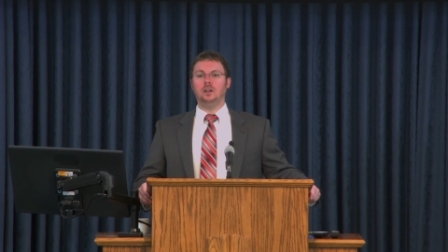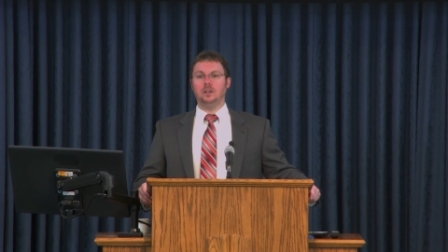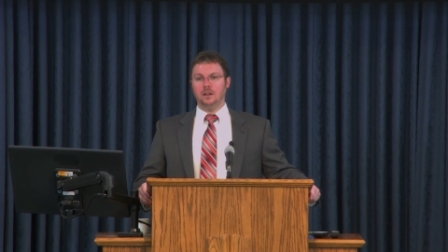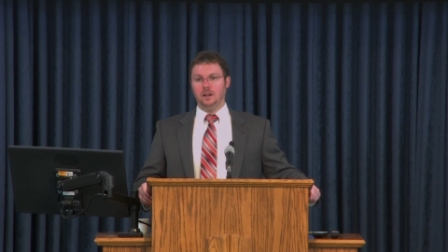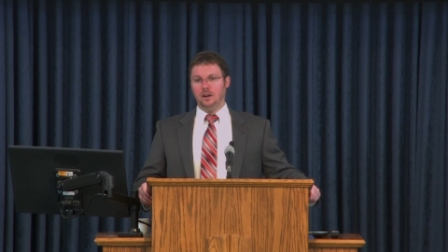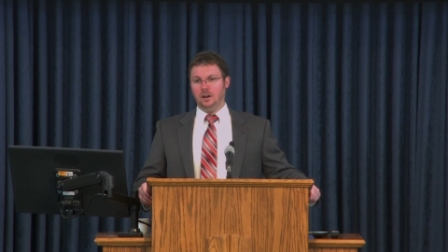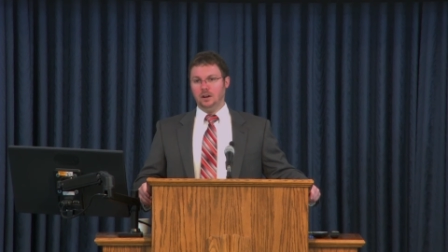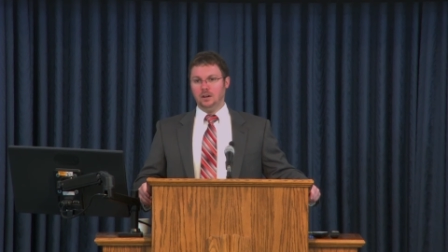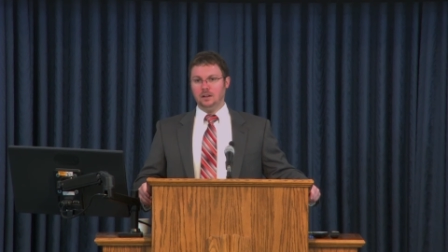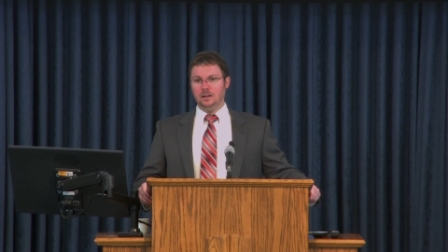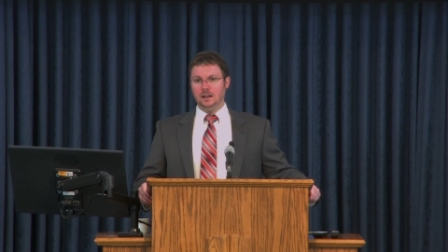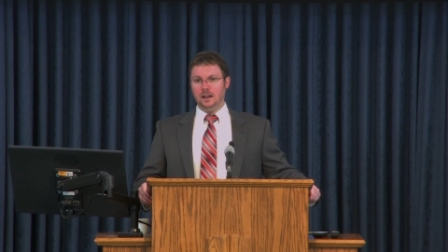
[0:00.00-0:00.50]

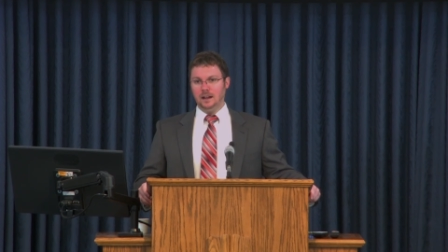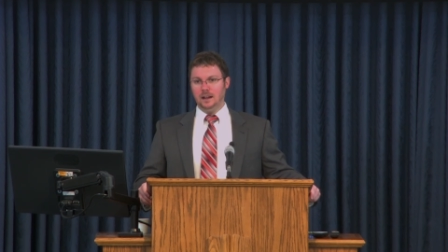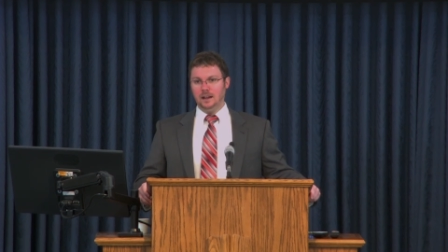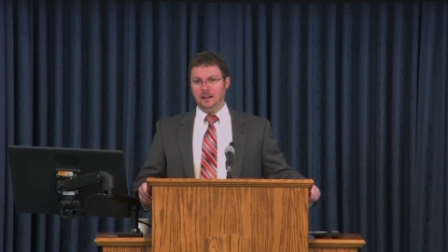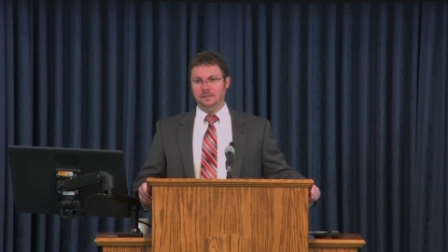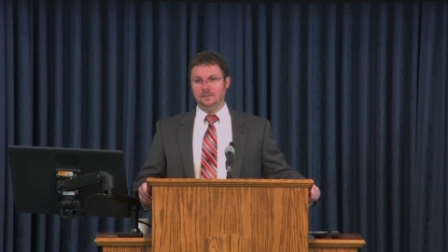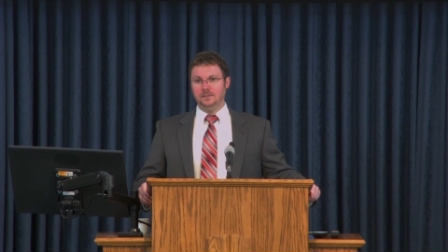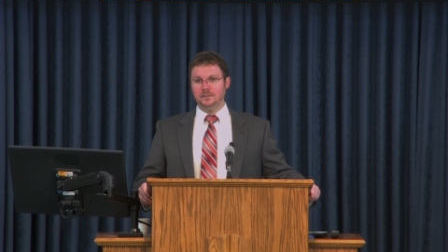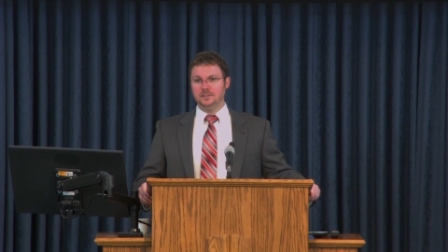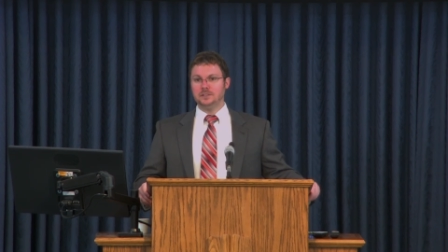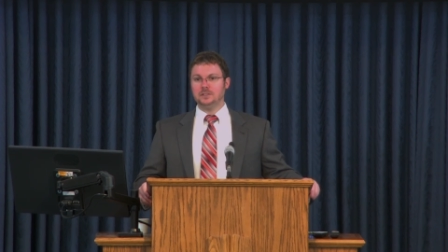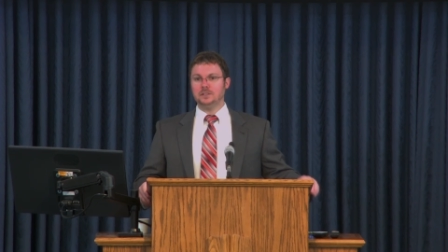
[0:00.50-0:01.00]
our
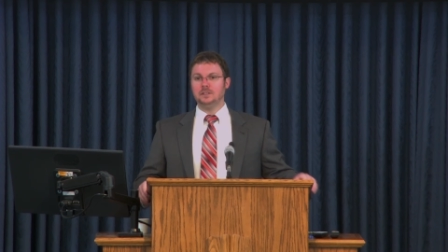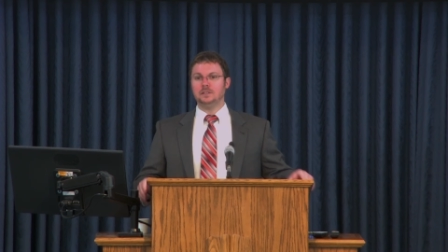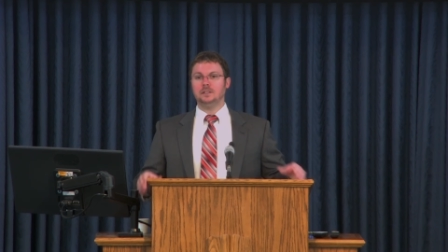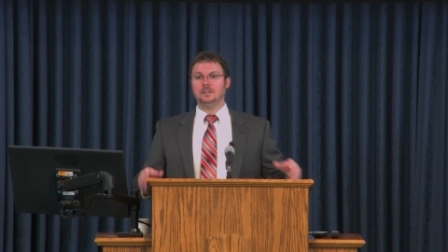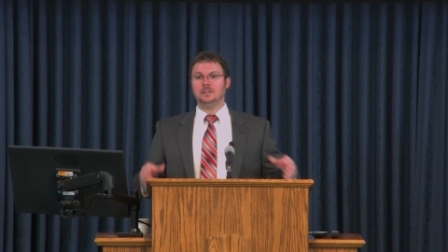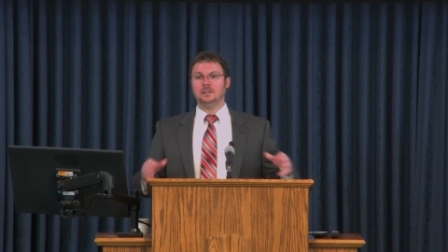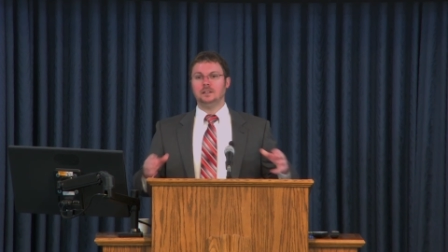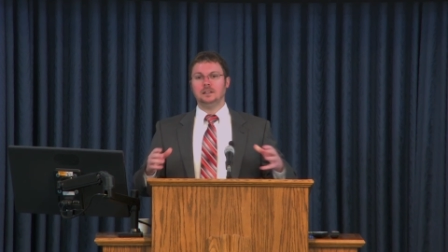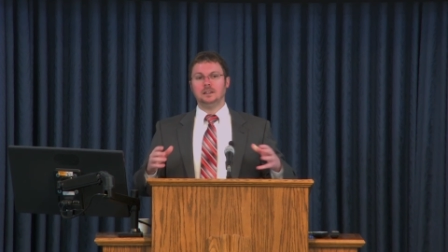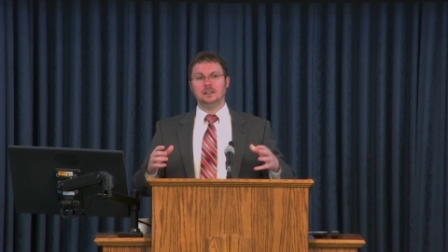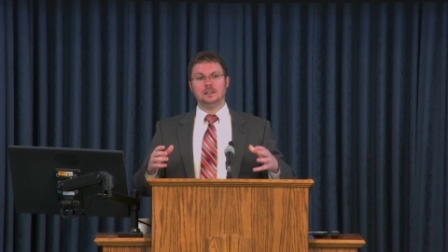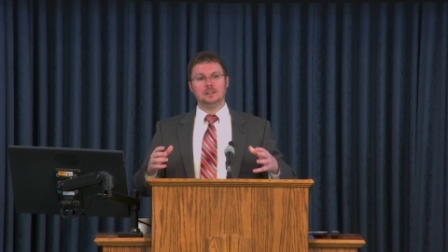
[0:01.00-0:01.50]
lives
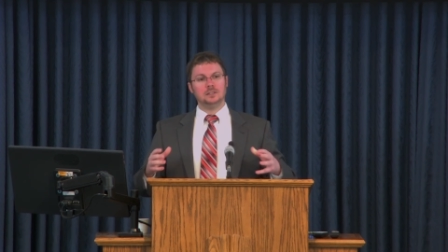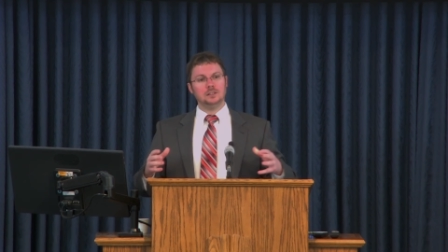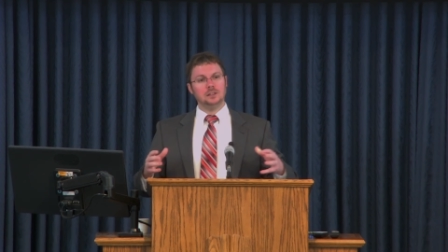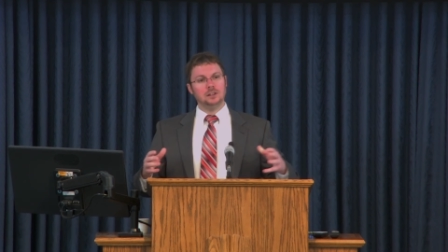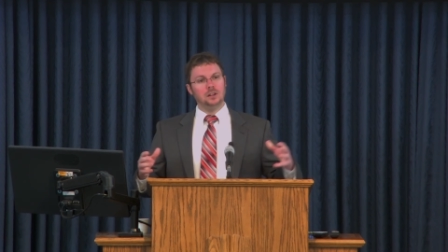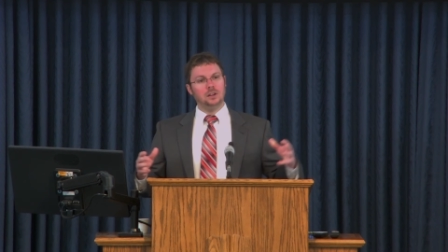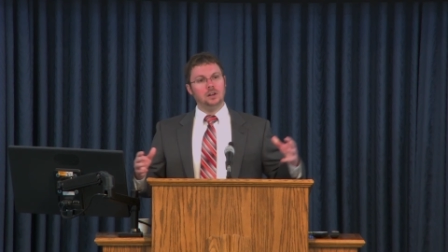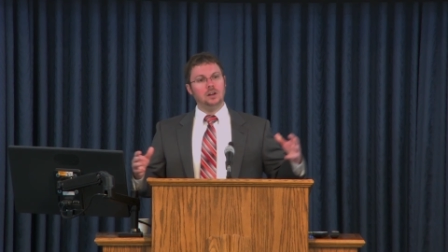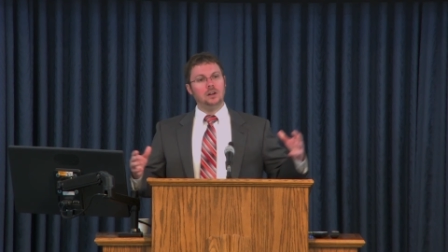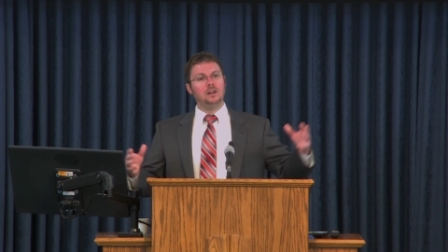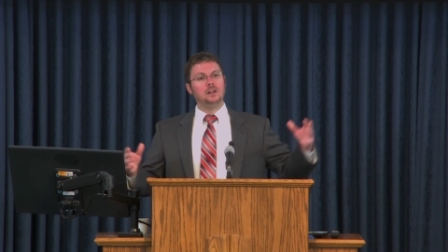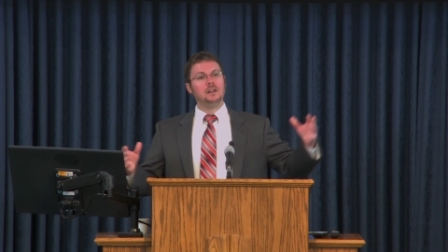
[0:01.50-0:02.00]
as
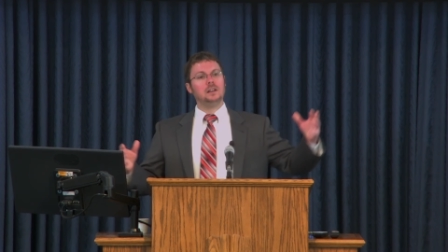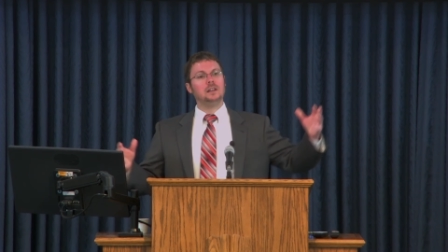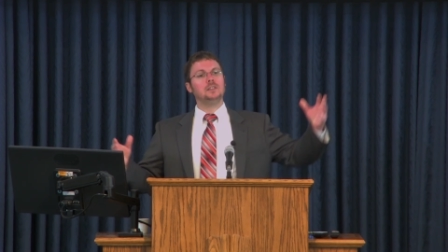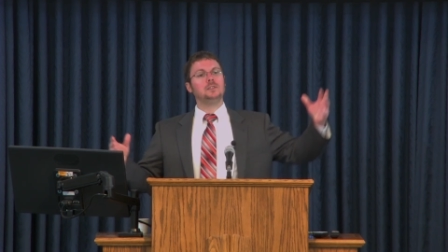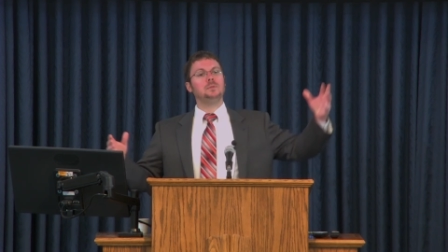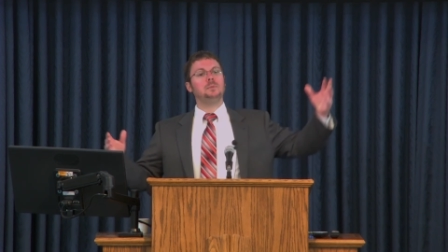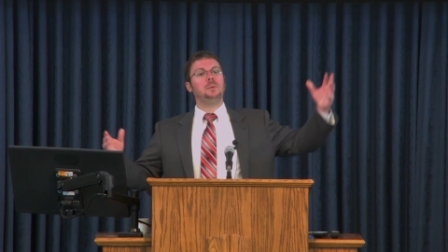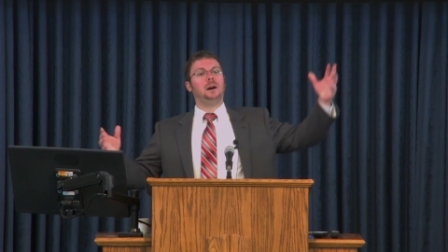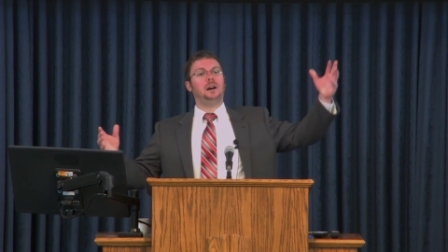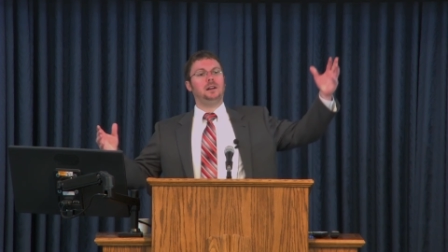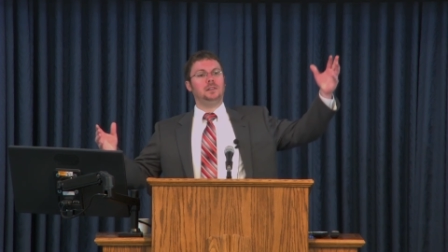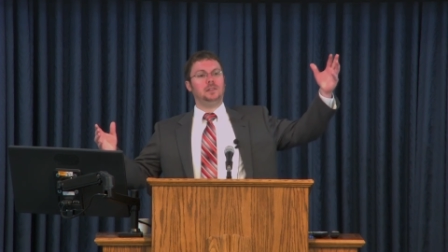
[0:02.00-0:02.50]
long as
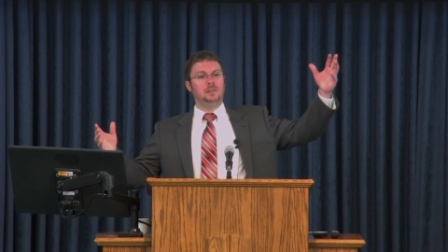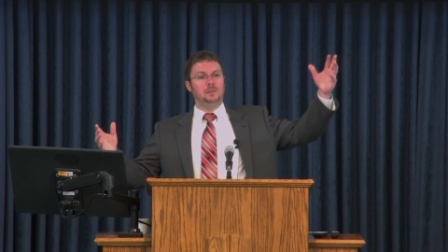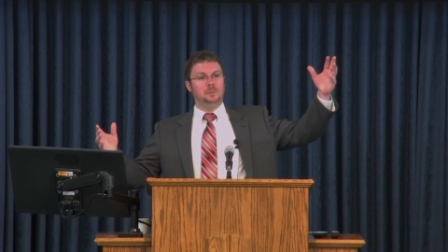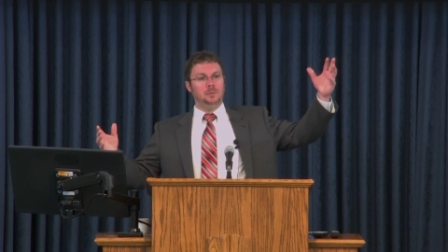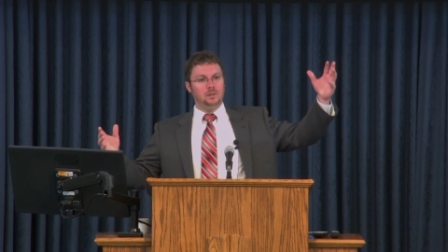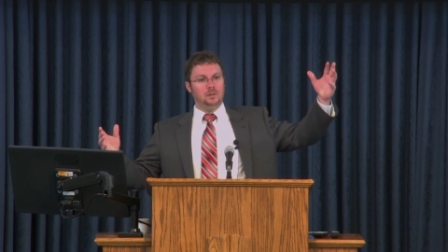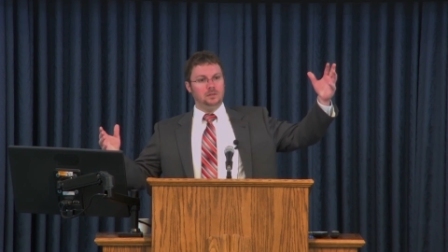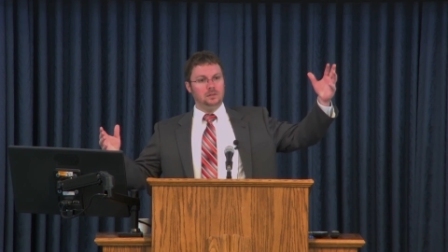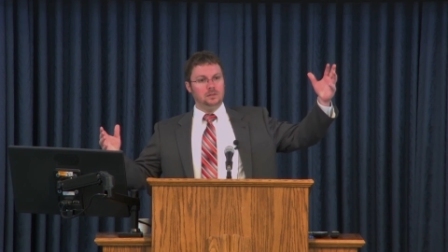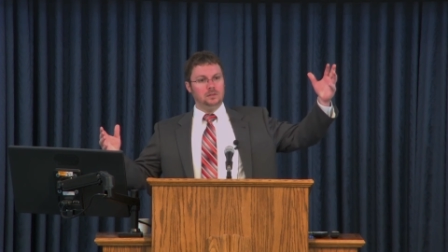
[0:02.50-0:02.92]
possible.